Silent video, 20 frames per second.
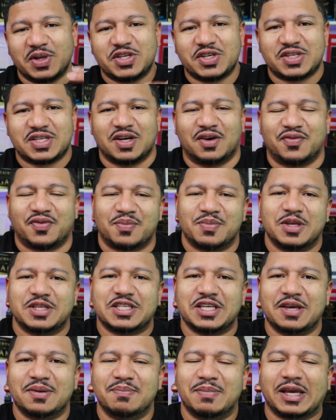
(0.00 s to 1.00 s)
yourself from the
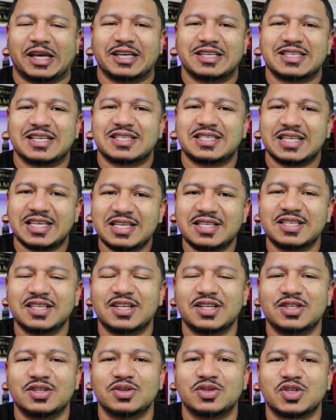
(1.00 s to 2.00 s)
team because it's easy
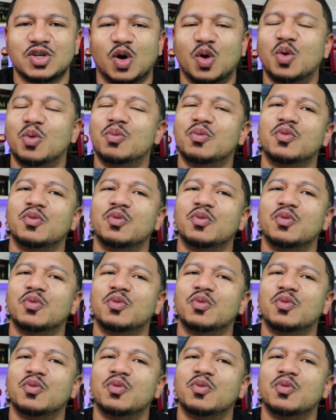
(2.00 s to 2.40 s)
to do so.